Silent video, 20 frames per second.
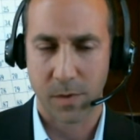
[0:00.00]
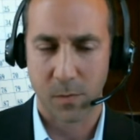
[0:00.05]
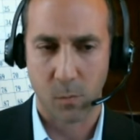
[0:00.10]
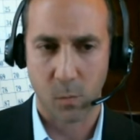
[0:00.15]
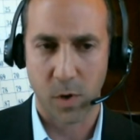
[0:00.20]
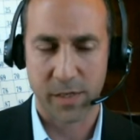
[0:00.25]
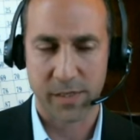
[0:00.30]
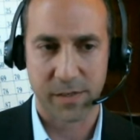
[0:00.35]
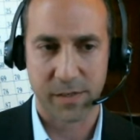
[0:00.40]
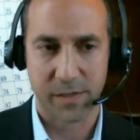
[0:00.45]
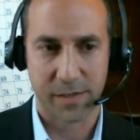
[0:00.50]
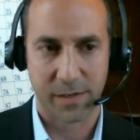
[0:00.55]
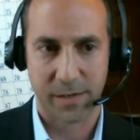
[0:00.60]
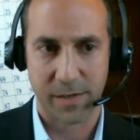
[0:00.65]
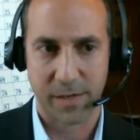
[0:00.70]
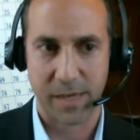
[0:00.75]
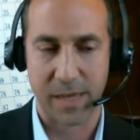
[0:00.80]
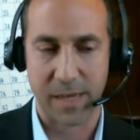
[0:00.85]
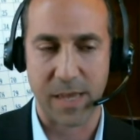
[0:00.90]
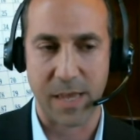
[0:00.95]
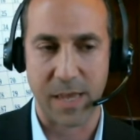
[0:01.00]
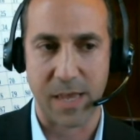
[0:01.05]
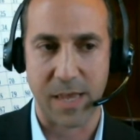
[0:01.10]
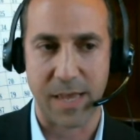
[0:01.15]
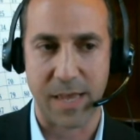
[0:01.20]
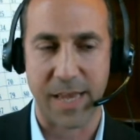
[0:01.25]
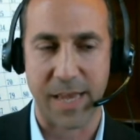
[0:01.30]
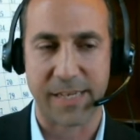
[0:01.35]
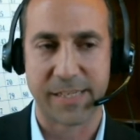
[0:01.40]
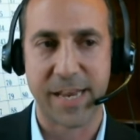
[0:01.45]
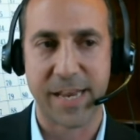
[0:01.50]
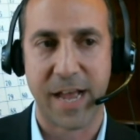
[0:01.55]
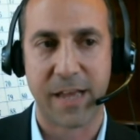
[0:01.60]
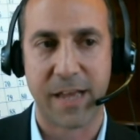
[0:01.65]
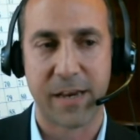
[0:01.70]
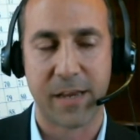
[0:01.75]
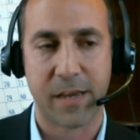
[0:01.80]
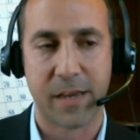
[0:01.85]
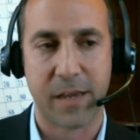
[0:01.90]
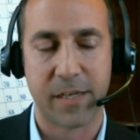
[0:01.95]
wasn't it's
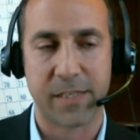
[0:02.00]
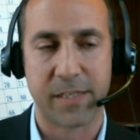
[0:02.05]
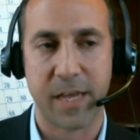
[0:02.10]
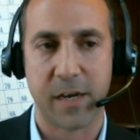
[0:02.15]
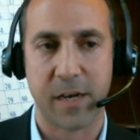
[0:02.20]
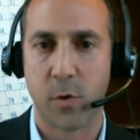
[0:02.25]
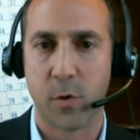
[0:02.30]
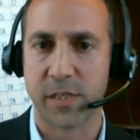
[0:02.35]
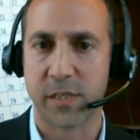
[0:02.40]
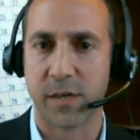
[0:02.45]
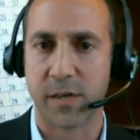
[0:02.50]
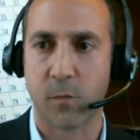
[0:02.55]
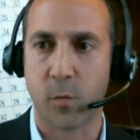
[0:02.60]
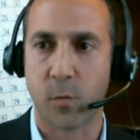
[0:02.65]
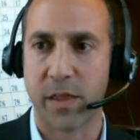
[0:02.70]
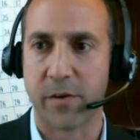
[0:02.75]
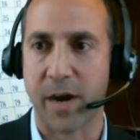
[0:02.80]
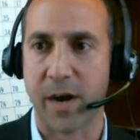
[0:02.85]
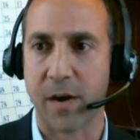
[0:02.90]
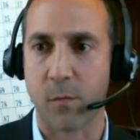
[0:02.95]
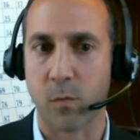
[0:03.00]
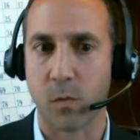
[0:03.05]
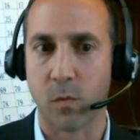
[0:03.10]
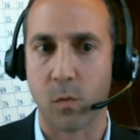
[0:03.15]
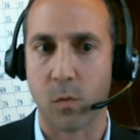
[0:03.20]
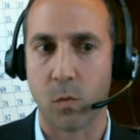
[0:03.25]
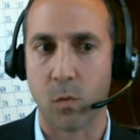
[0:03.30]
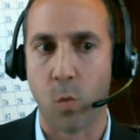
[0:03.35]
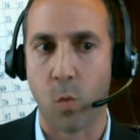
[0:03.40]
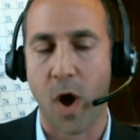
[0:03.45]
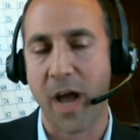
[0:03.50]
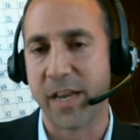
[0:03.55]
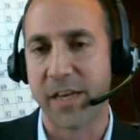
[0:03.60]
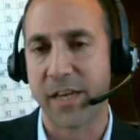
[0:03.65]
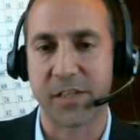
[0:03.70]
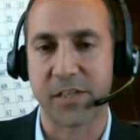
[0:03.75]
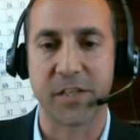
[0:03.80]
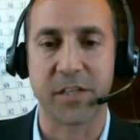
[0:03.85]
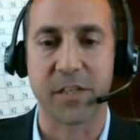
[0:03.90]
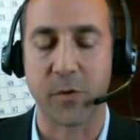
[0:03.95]
not it's not a question of whether I
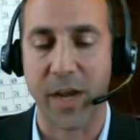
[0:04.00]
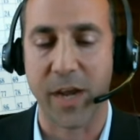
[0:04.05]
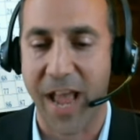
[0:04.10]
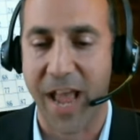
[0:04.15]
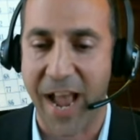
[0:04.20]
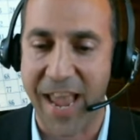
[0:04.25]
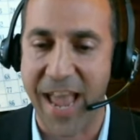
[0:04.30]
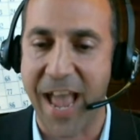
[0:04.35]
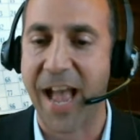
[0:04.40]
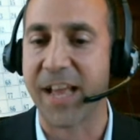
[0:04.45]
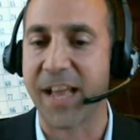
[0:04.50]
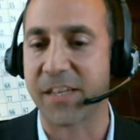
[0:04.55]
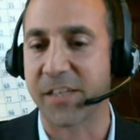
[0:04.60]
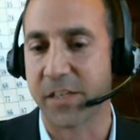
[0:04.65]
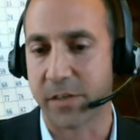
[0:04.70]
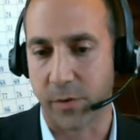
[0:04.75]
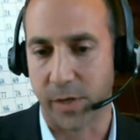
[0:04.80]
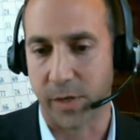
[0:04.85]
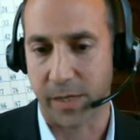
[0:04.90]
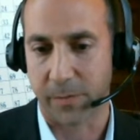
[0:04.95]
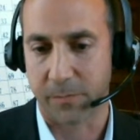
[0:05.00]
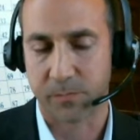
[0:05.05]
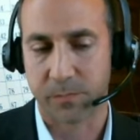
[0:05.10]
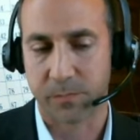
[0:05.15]
wanted to do it, I had to do it.